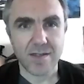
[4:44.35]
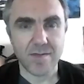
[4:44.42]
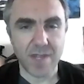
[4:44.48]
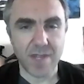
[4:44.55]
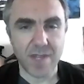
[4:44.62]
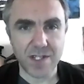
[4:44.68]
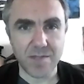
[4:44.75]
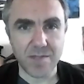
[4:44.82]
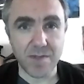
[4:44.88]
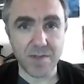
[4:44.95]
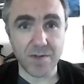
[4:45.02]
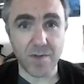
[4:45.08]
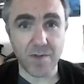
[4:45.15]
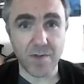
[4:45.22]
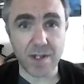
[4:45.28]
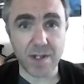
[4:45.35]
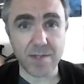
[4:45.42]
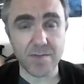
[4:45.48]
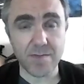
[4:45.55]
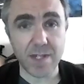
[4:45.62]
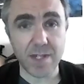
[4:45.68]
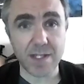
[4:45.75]
You mentioned you wanted
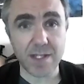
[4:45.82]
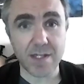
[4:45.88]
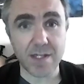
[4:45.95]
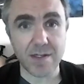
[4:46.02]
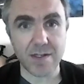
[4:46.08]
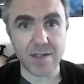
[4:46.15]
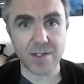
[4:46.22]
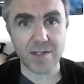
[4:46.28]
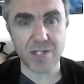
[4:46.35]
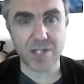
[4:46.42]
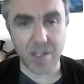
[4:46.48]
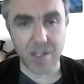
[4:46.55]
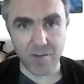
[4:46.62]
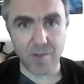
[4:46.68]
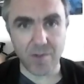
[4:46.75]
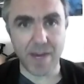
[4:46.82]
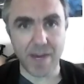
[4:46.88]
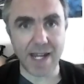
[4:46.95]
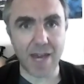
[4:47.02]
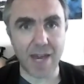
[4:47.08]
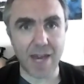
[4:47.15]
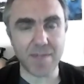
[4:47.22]
me to t- share more
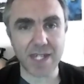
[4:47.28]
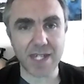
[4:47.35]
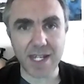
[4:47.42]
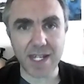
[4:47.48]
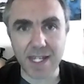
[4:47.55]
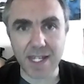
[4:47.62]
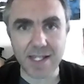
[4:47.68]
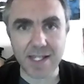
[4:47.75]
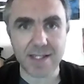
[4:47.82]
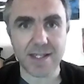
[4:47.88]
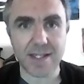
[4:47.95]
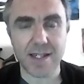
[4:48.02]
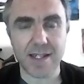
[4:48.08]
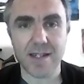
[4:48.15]
about our beginnings.